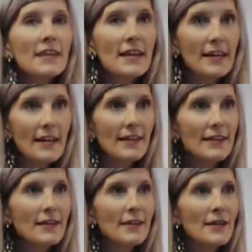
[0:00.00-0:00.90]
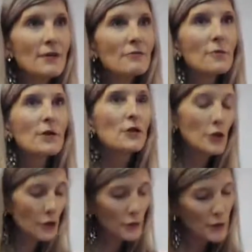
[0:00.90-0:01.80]
thing from a
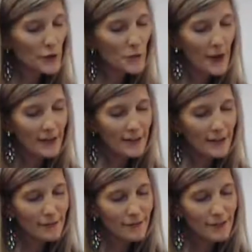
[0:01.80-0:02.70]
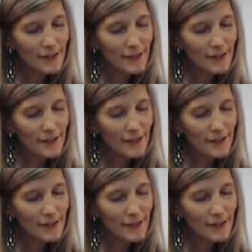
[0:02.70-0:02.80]
new perspective.